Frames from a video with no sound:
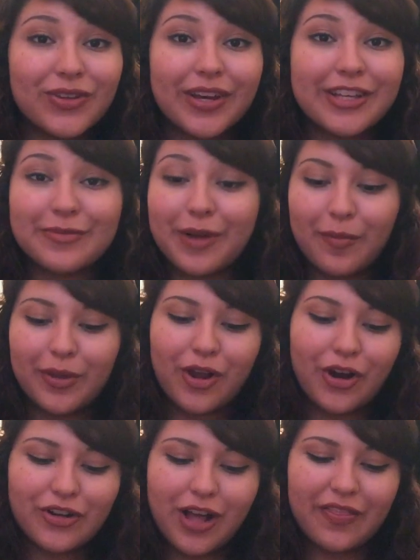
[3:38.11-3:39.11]
you guys probably
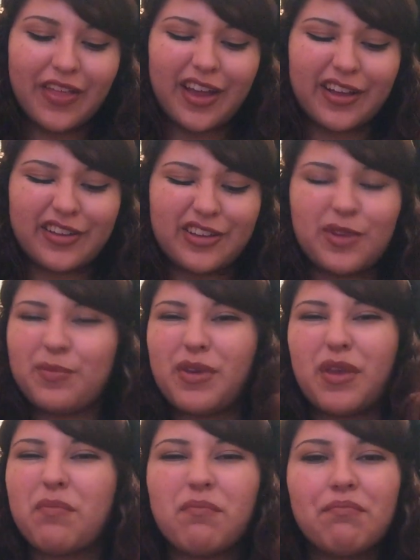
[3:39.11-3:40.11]
are not that gonna
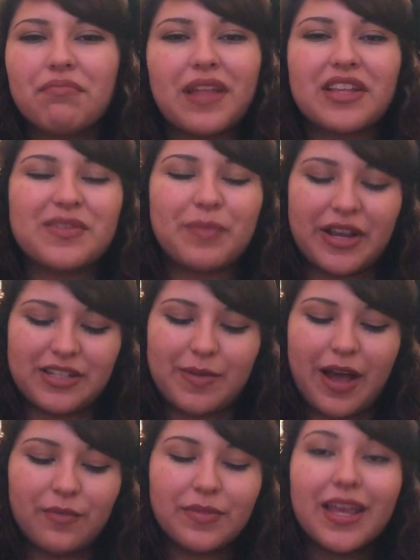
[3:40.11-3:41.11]
be that surprised
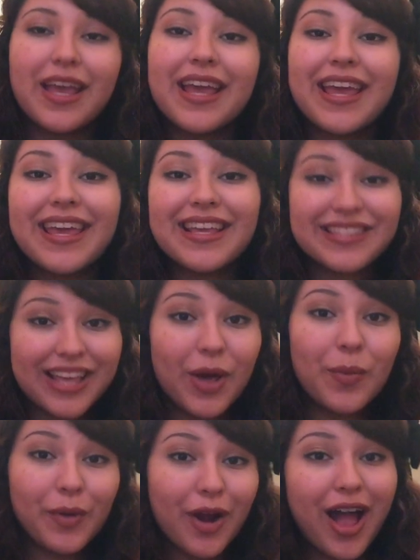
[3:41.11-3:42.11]
about, is
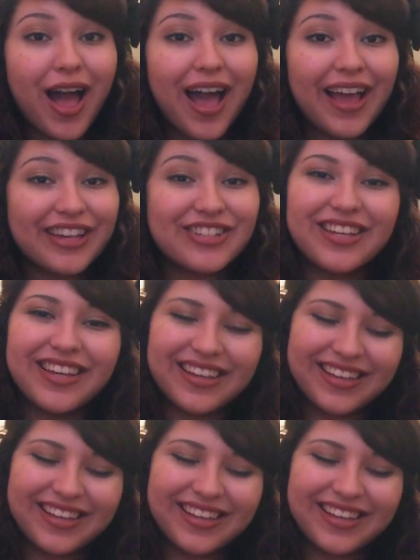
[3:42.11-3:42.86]
a brush.